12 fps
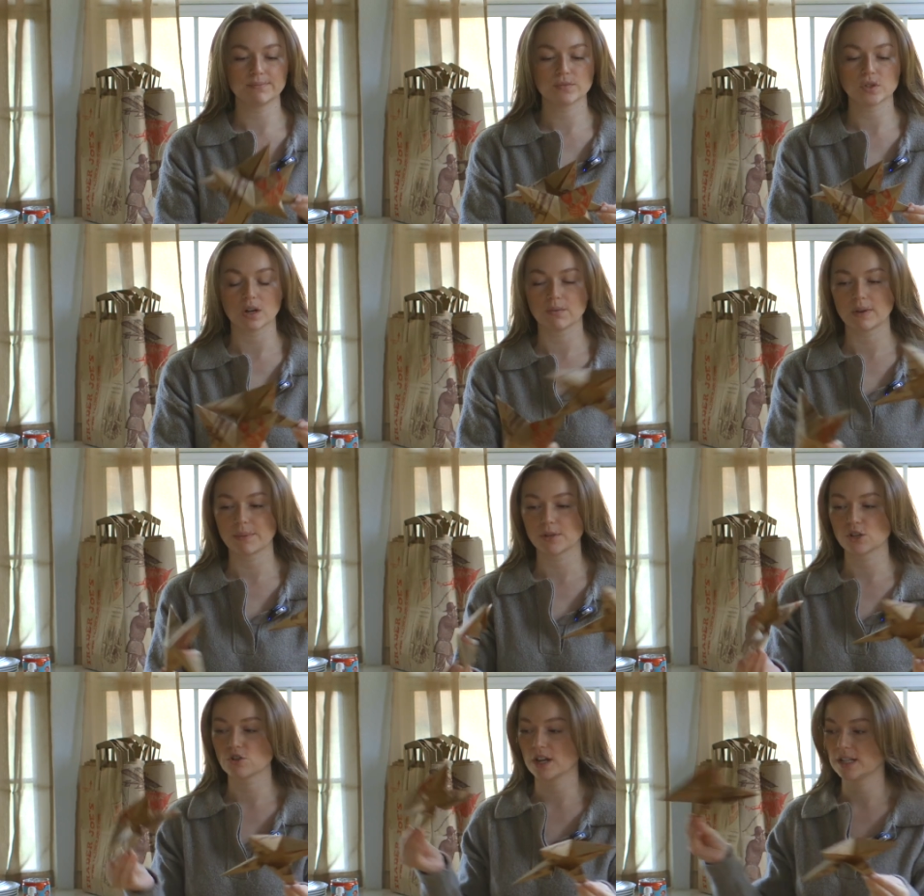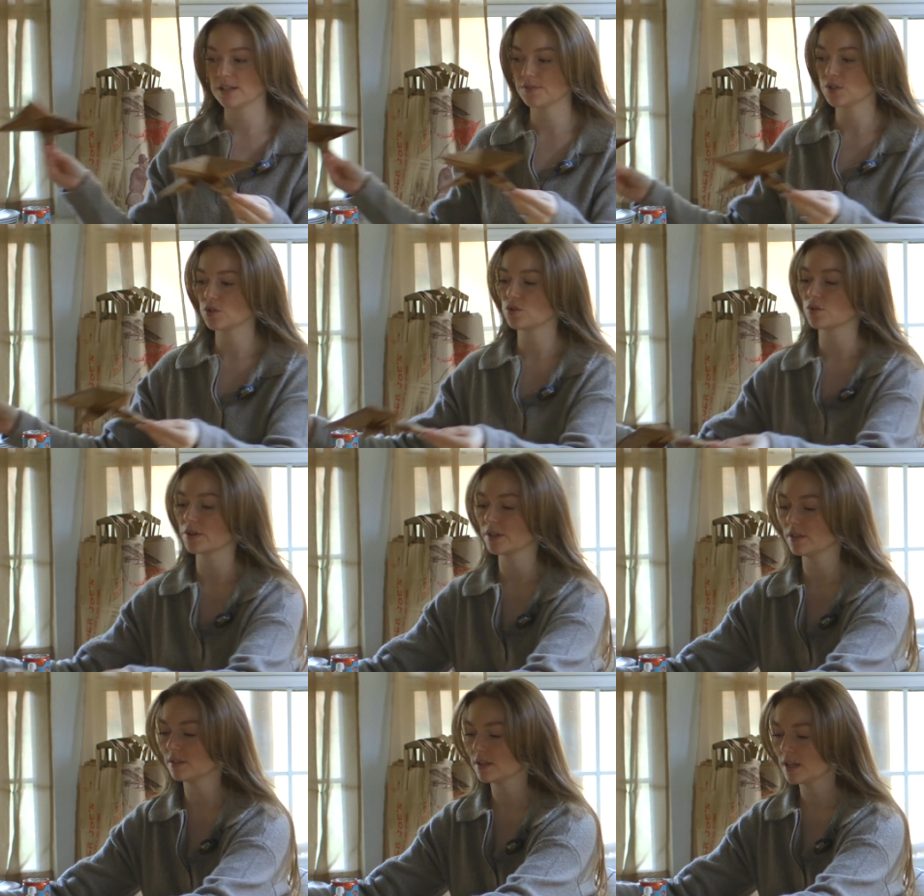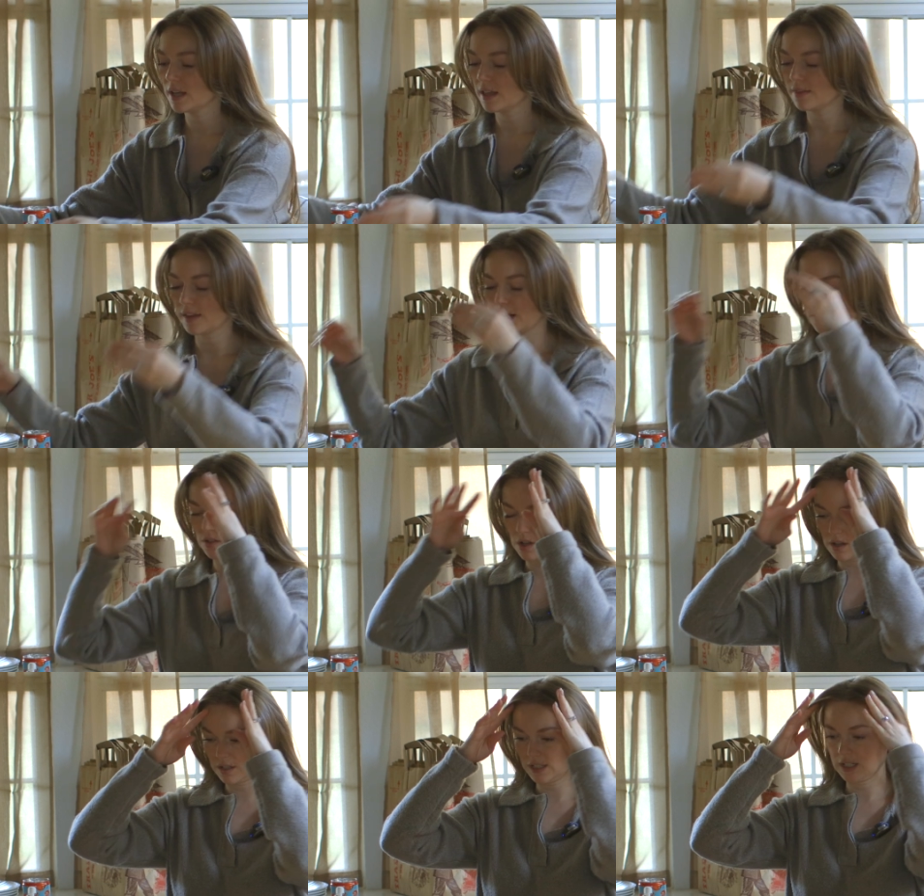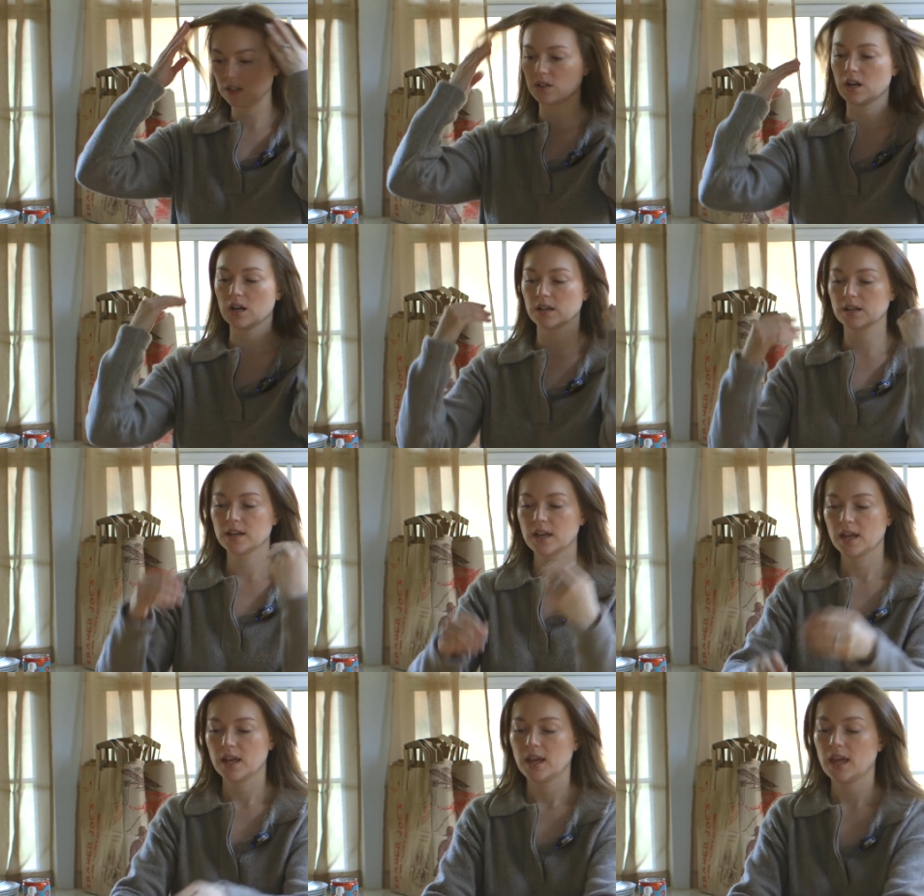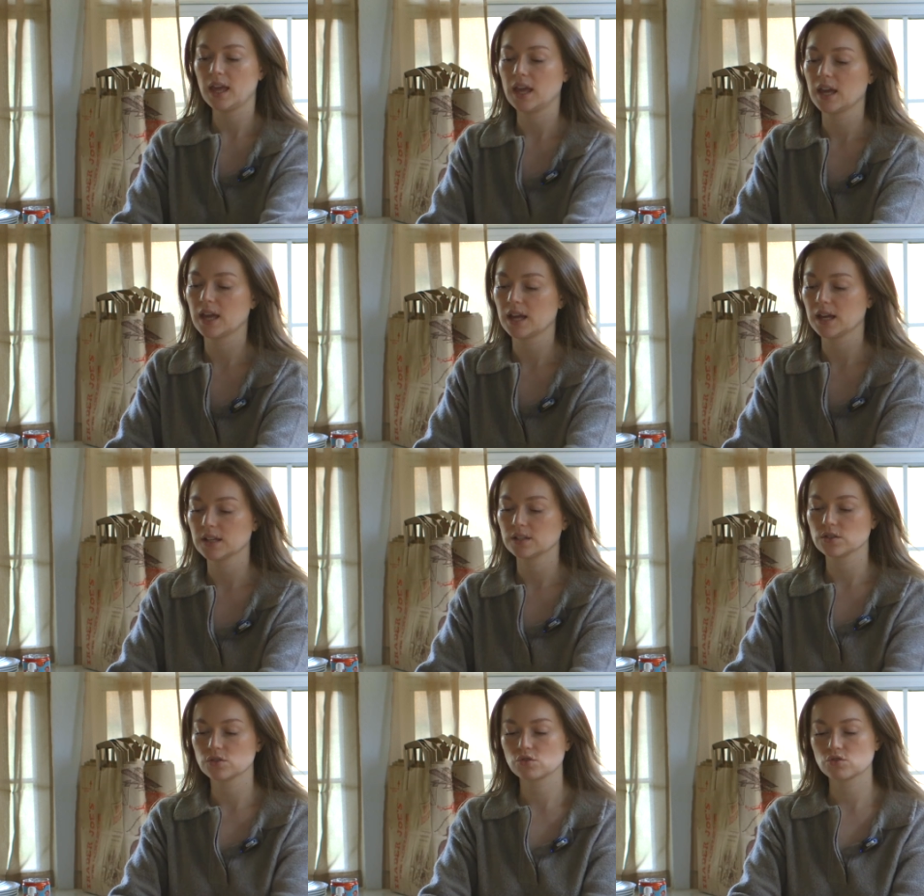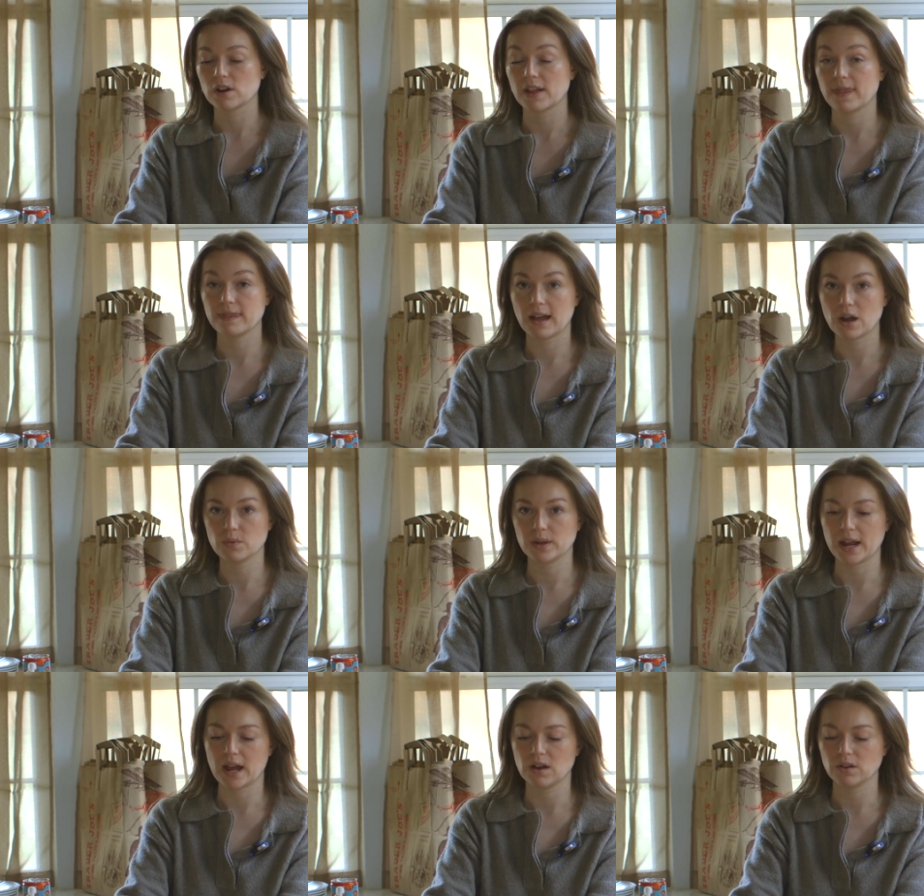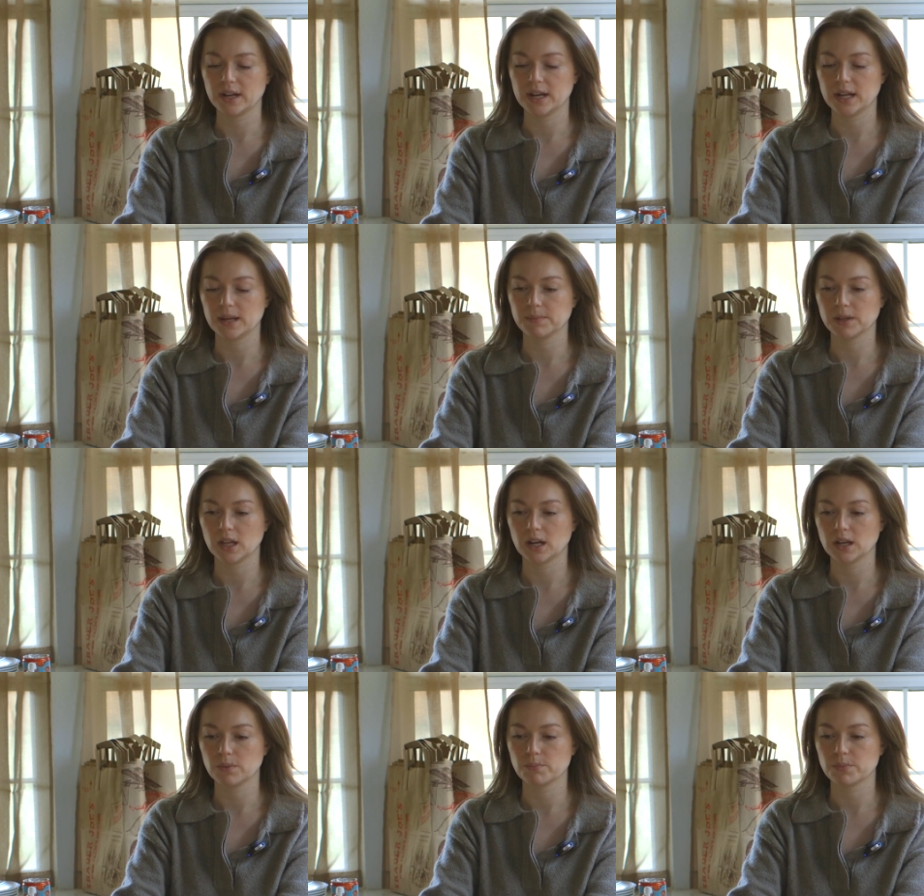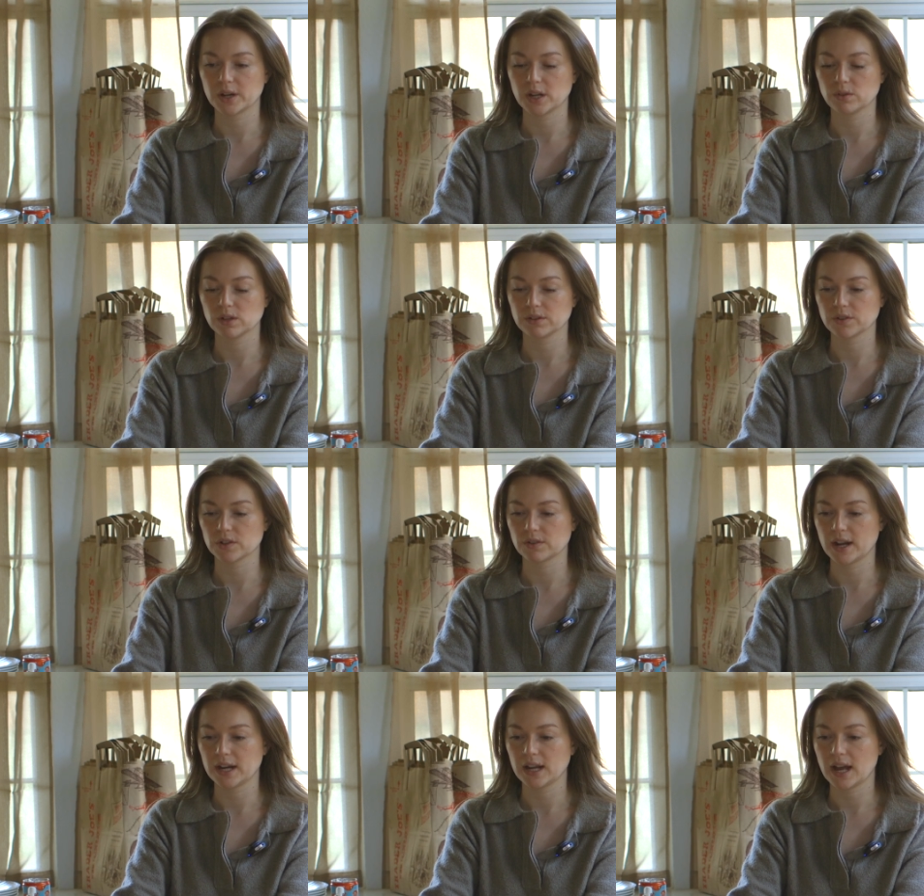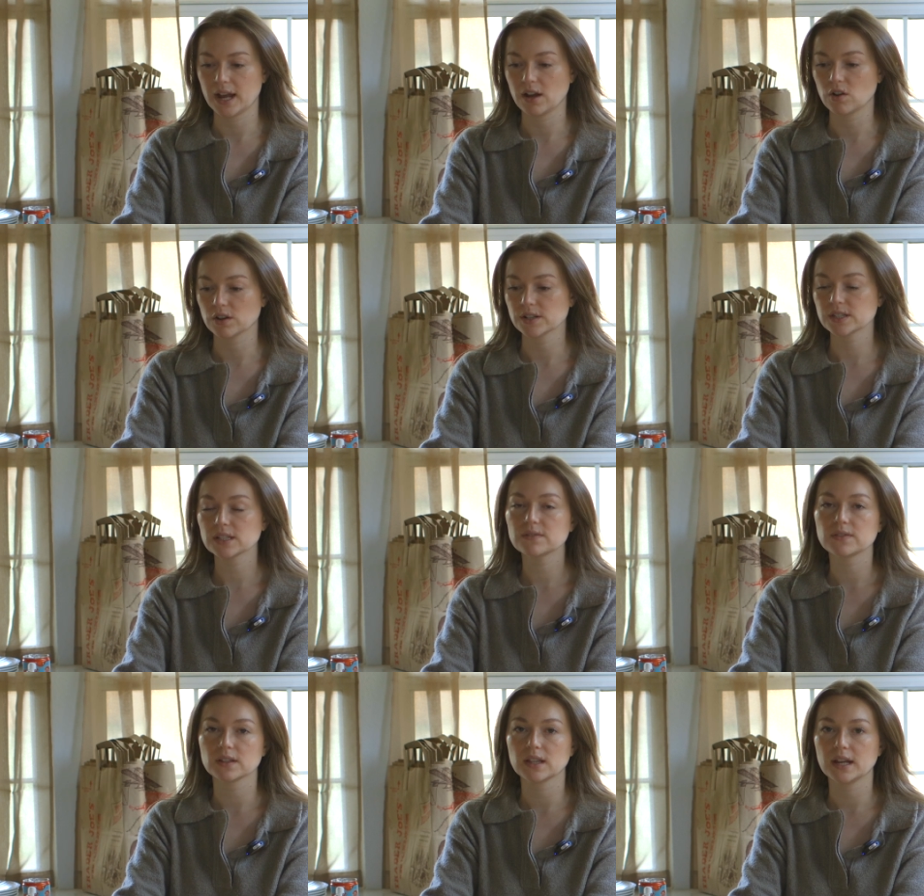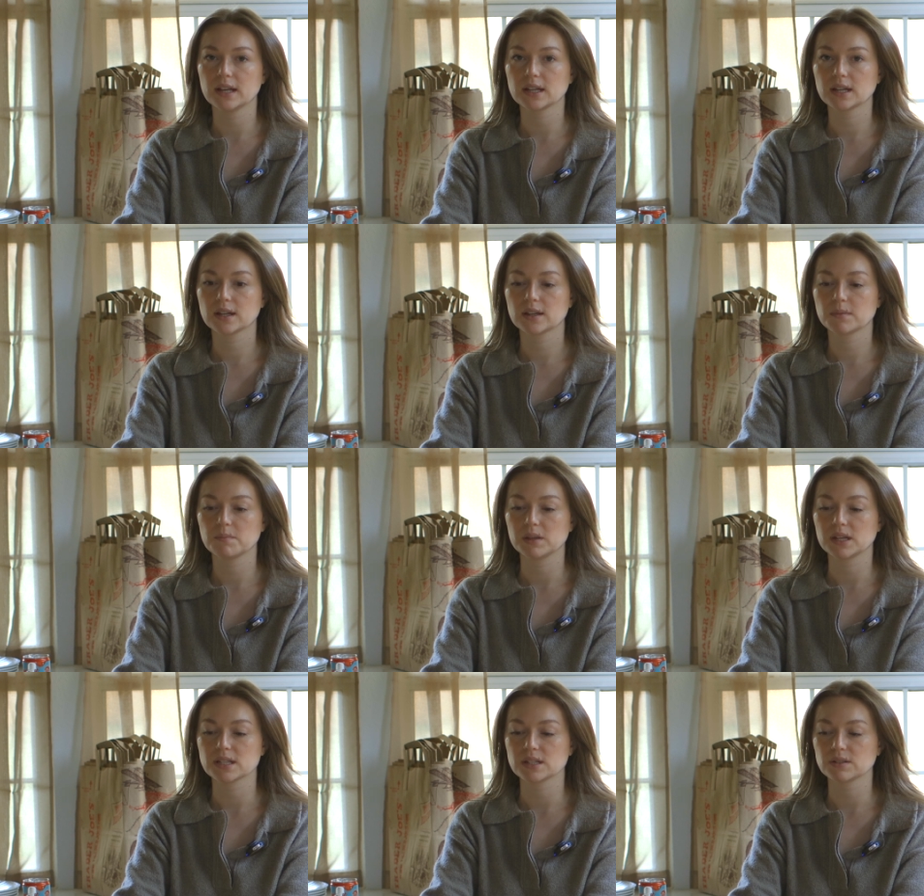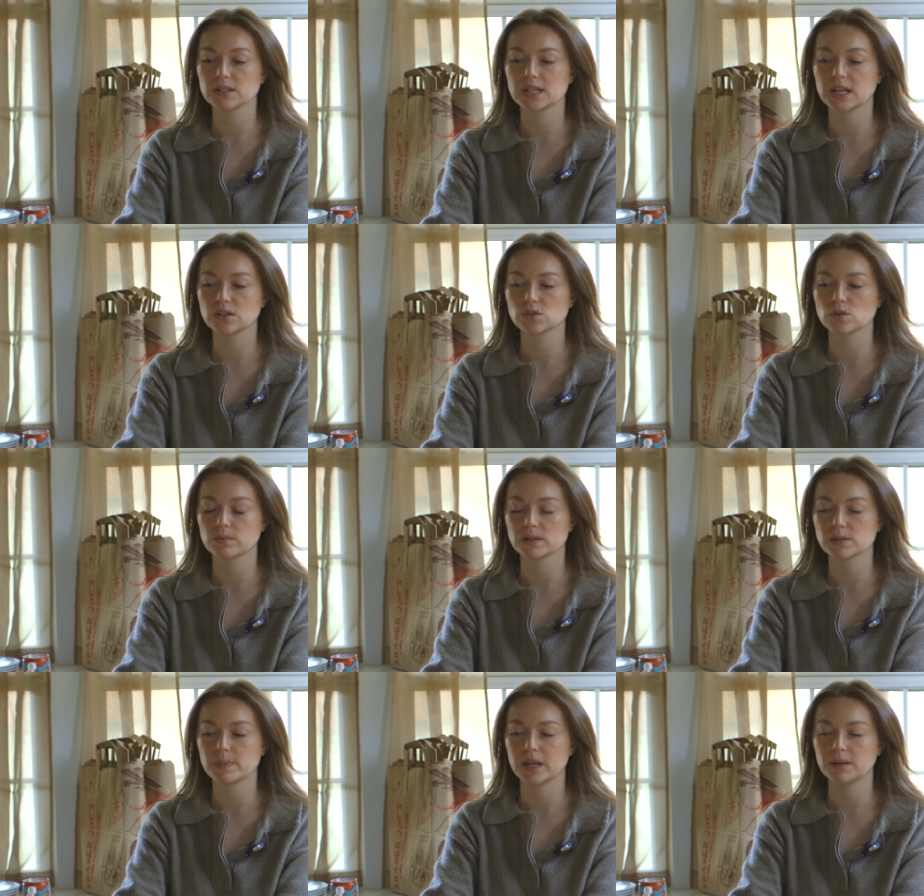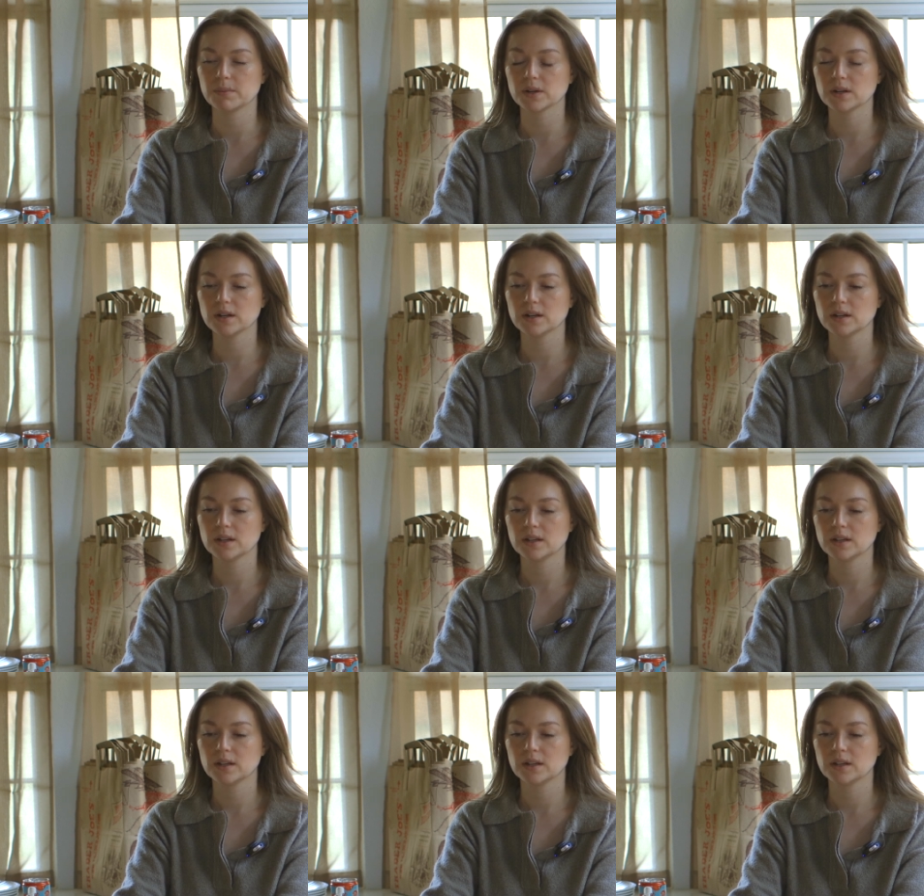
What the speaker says: So I'm going to try a different tutorial that I saw on TikTok and try that one out, and I'm gonna bring you along for the ride. I honestly feel like because it takes so much paper,